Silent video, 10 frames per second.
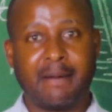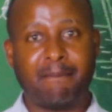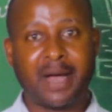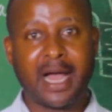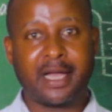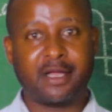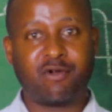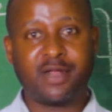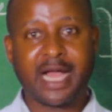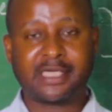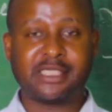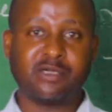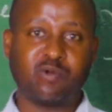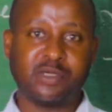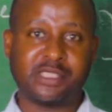by
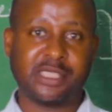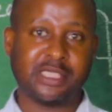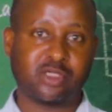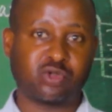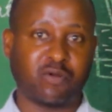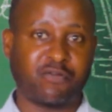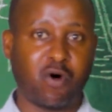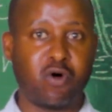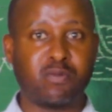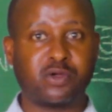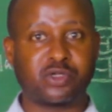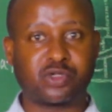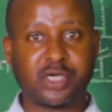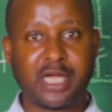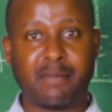reacting with it to form
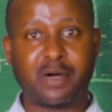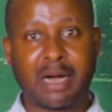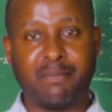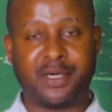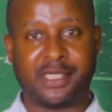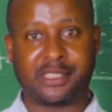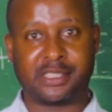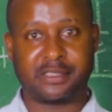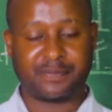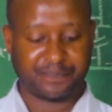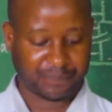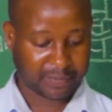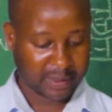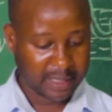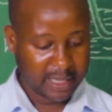sodium carbonate.
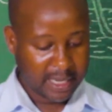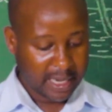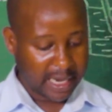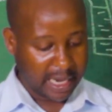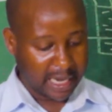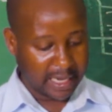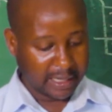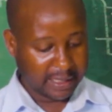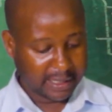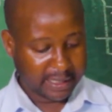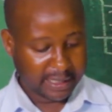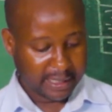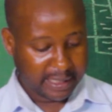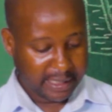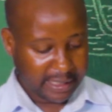Uh,
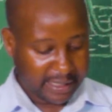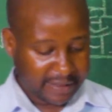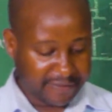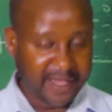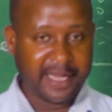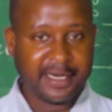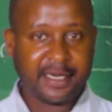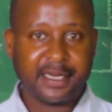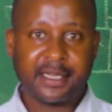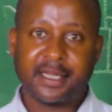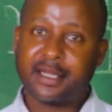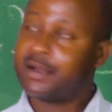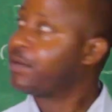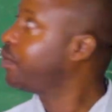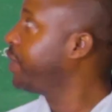then
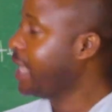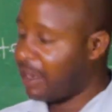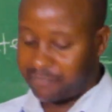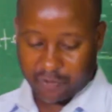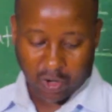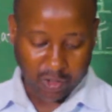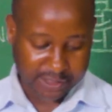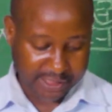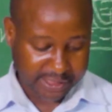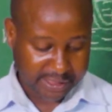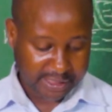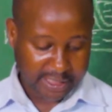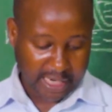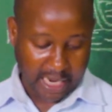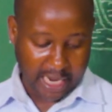we have got
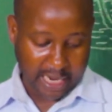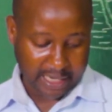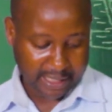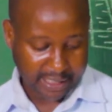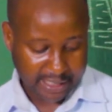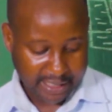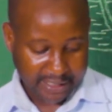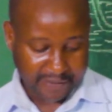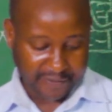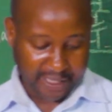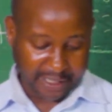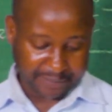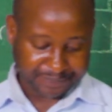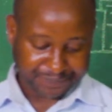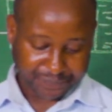uh,
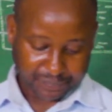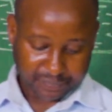the